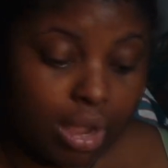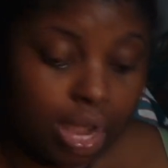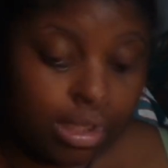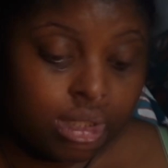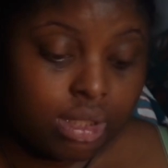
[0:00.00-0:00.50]

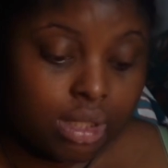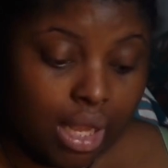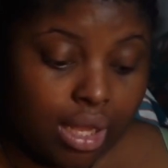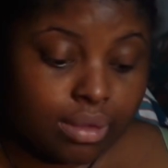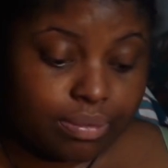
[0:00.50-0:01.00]
Uh,
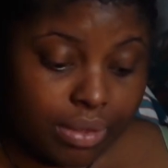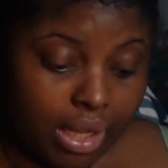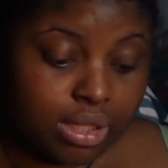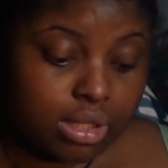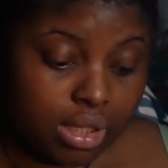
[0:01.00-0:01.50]
that
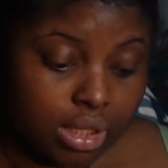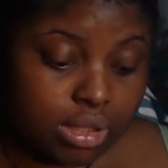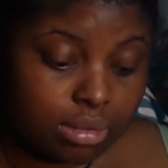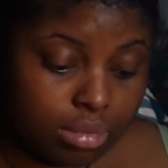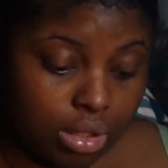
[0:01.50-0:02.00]
that's that's
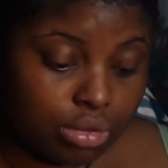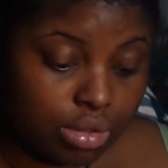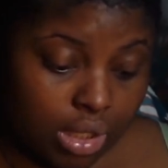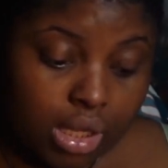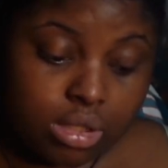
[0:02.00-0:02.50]
some ingre
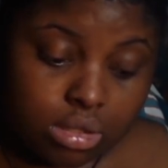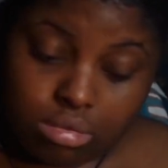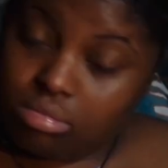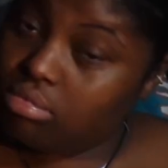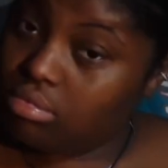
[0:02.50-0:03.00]
that's
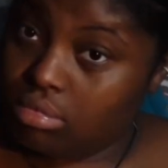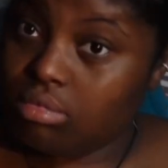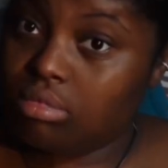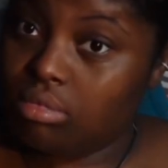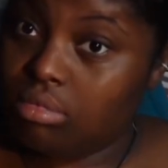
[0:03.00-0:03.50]
some
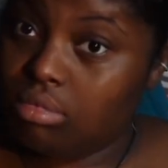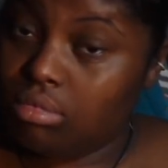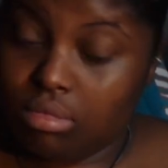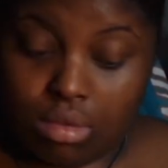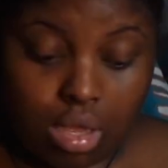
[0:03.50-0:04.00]

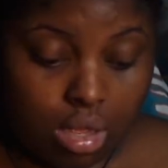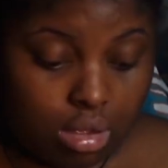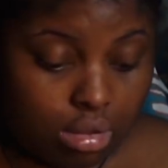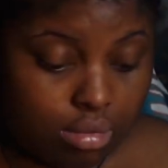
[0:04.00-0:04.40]
yeah.